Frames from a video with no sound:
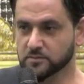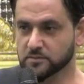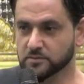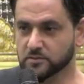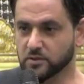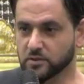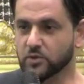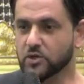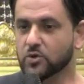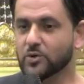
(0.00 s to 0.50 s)

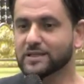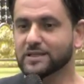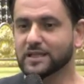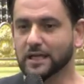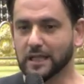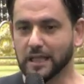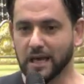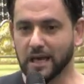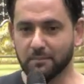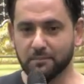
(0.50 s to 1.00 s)
So when you hit the
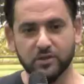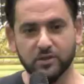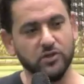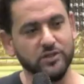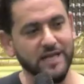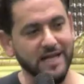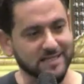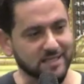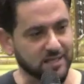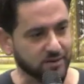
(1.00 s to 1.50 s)
club and you're
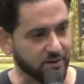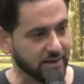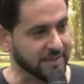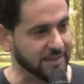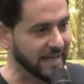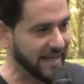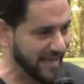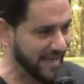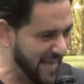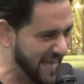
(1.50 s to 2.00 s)
dancing around
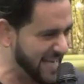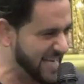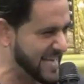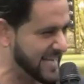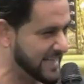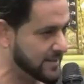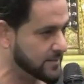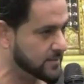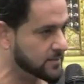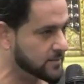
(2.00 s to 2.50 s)
like an
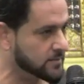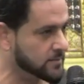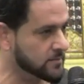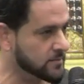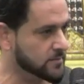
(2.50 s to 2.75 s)
idiot,